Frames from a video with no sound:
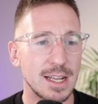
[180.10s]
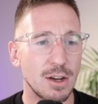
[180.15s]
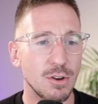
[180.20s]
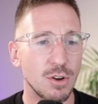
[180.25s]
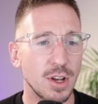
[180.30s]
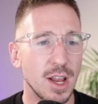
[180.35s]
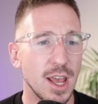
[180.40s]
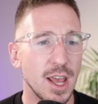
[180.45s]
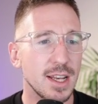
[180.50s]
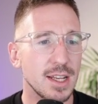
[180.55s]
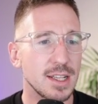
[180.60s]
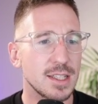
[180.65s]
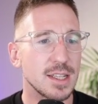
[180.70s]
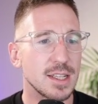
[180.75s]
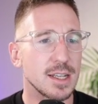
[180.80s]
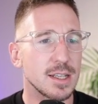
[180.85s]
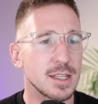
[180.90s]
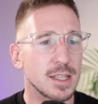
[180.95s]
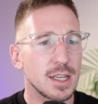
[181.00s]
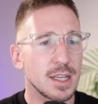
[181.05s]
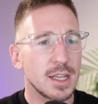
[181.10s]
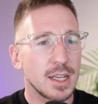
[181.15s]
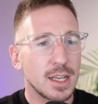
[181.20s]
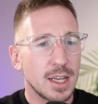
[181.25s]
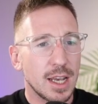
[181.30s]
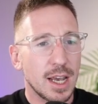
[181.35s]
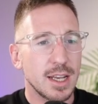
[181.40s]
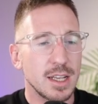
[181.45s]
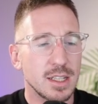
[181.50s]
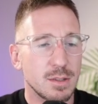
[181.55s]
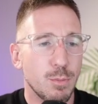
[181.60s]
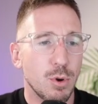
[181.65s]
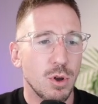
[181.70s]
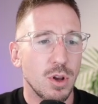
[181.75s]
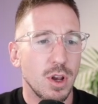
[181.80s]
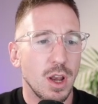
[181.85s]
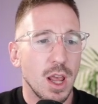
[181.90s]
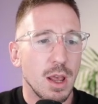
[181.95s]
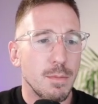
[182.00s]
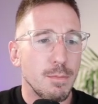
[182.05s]
going to edit it, and it's putting
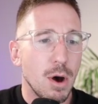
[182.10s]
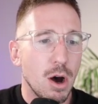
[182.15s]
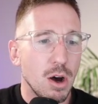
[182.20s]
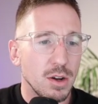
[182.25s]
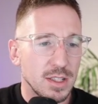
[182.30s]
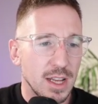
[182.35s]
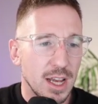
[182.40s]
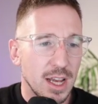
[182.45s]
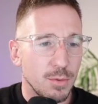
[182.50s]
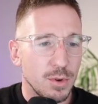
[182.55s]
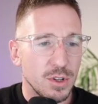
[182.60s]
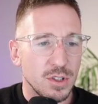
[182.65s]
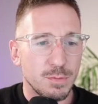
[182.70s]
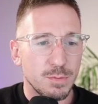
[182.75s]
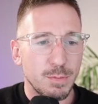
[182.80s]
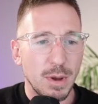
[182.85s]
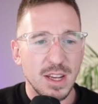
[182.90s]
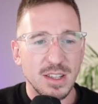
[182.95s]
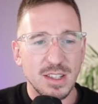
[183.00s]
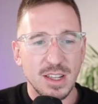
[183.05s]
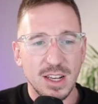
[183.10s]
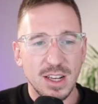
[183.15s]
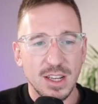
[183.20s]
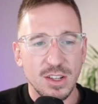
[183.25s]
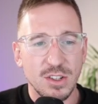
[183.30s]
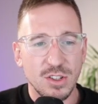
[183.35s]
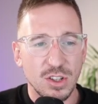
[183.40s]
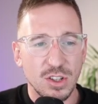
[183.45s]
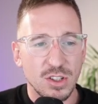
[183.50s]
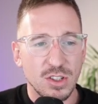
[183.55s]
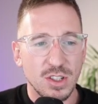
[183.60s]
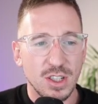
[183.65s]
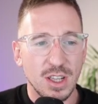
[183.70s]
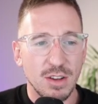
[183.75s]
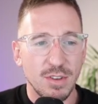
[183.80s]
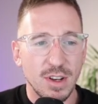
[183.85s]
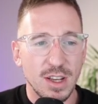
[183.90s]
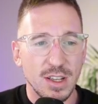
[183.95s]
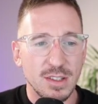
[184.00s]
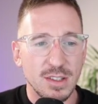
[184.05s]
it in Markdown, which basically is just
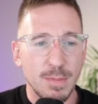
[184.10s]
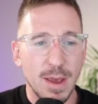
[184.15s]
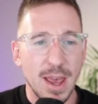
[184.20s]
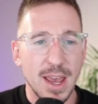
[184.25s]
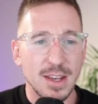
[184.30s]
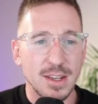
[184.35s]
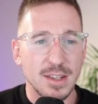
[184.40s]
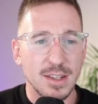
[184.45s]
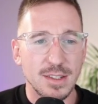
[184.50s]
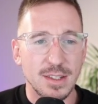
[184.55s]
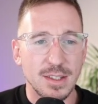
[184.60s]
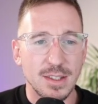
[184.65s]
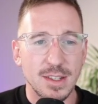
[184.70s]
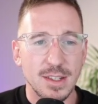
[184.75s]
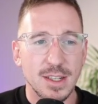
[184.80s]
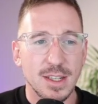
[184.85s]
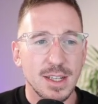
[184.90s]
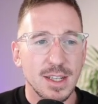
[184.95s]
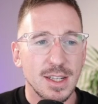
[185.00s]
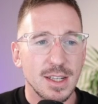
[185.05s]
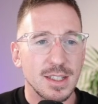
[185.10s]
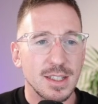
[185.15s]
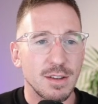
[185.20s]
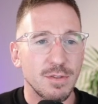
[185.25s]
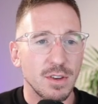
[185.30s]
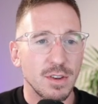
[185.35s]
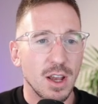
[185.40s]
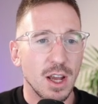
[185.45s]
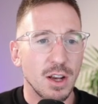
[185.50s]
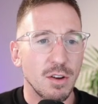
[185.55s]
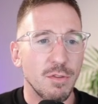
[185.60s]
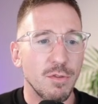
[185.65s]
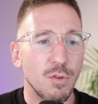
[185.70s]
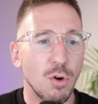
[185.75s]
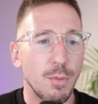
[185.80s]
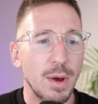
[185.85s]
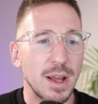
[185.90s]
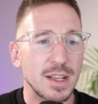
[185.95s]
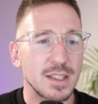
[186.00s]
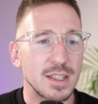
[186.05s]
giving it some headers and different kind of
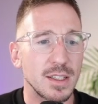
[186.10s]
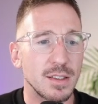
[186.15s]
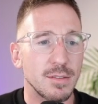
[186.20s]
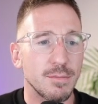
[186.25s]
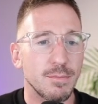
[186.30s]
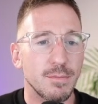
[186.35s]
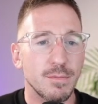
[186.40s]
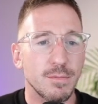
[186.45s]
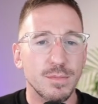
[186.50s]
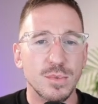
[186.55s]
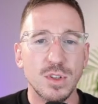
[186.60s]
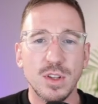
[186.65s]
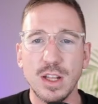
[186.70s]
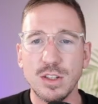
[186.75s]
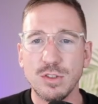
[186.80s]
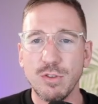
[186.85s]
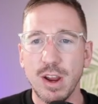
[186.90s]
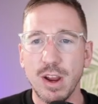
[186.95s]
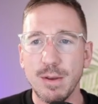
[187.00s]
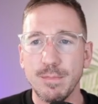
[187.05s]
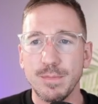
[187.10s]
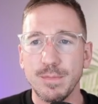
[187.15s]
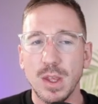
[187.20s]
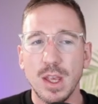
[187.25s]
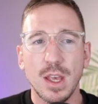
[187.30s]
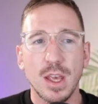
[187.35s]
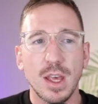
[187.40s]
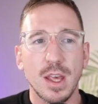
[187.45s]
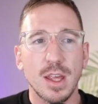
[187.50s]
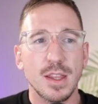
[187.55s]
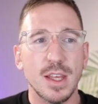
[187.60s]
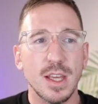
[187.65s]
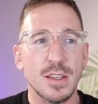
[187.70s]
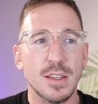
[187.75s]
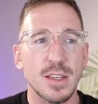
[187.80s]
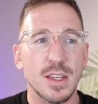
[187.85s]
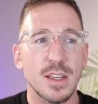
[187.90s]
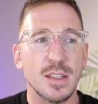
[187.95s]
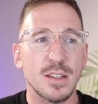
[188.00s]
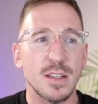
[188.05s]
formatting. So that's great. This
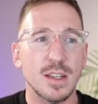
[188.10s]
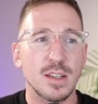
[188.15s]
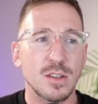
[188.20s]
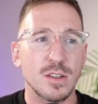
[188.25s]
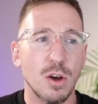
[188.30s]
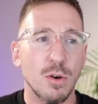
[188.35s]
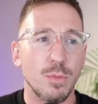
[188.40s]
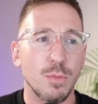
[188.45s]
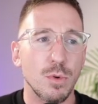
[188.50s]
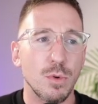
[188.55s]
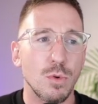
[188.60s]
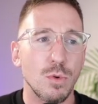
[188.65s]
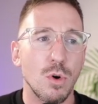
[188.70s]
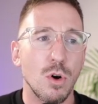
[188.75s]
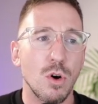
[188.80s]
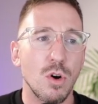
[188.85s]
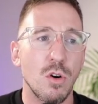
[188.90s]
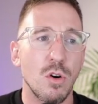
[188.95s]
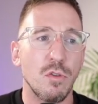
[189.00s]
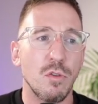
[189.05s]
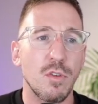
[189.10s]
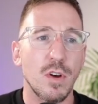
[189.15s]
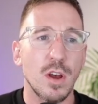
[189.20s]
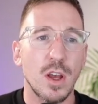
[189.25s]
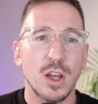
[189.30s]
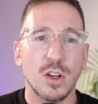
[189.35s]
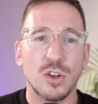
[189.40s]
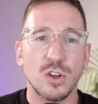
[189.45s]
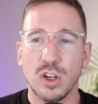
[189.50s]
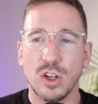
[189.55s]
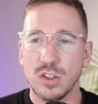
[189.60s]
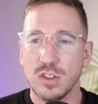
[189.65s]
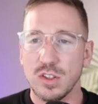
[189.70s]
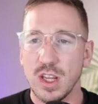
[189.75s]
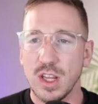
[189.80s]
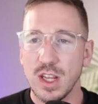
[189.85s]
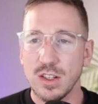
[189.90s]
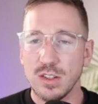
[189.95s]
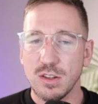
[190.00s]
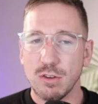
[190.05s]
is an example of just
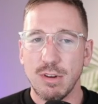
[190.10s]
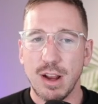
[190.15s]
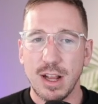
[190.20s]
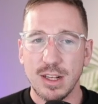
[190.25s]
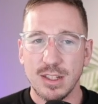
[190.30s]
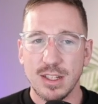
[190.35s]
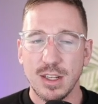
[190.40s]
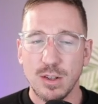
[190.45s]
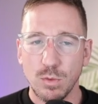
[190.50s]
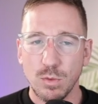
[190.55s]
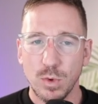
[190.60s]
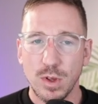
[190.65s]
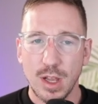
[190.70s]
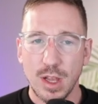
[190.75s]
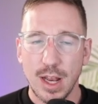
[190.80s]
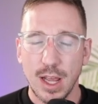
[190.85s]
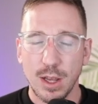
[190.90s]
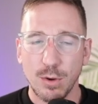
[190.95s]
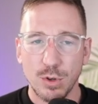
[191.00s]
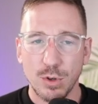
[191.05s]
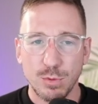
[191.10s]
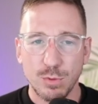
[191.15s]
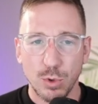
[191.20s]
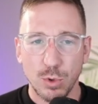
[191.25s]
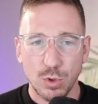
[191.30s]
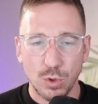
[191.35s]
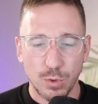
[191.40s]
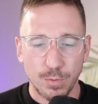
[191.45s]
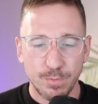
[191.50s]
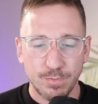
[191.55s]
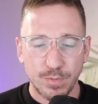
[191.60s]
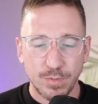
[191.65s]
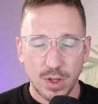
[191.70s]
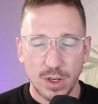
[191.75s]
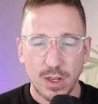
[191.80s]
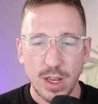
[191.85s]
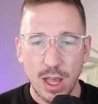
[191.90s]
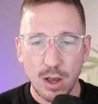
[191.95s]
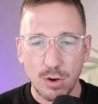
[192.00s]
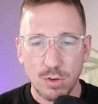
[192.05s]
interacting with a language model.
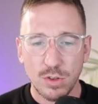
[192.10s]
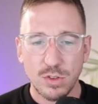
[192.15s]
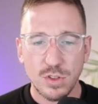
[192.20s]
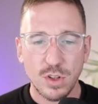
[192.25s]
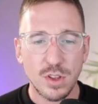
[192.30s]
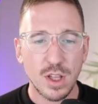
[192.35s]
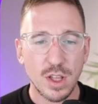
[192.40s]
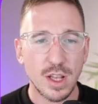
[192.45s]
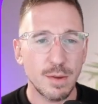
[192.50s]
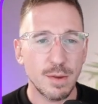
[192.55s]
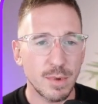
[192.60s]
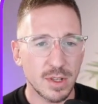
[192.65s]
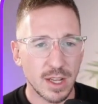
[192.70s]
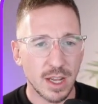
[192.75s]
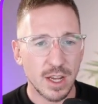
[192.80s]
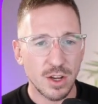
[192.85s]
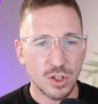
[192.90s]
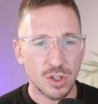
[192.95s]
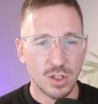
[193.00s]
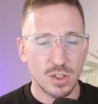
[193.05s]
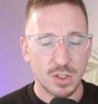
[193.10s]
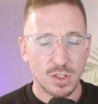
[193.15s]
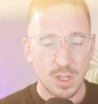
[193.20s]
Now, to the limitations.